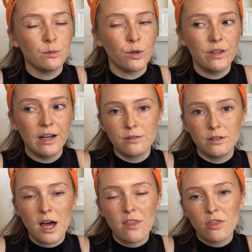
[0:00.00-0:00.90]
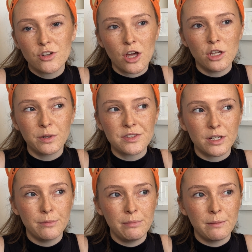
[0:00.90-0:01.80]
want that. And then there's other ones that are
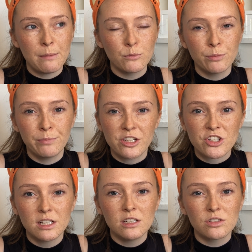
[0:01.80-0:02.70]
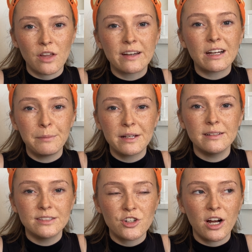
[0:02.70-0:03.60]
maybe a bit more peachy. So I think I'd be
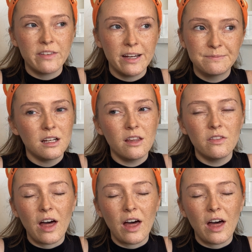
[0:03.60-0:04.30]
keen to try them. I